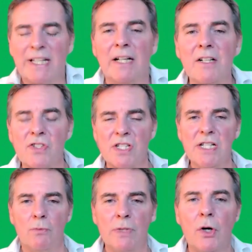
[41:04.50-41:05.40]
we cannot
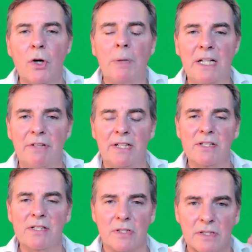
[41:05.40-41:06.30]
see it. We don't believe in
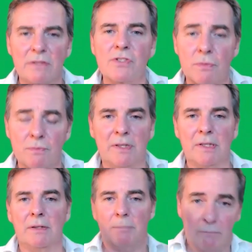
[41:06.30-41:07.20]
this.
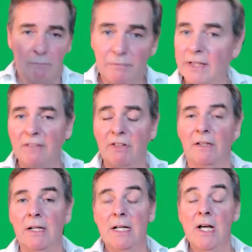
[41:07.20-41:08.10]
Whatever.